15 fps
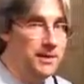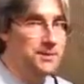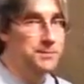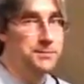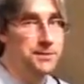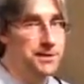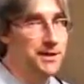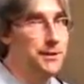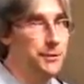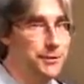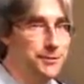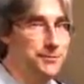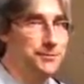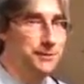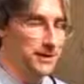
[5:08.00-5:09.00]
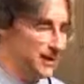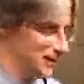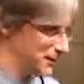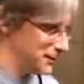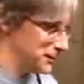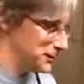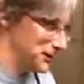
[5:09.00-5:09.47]
got some skills, what they
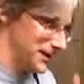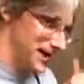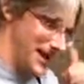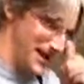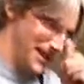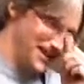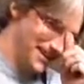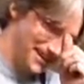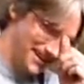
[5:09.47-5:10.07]
could do with that.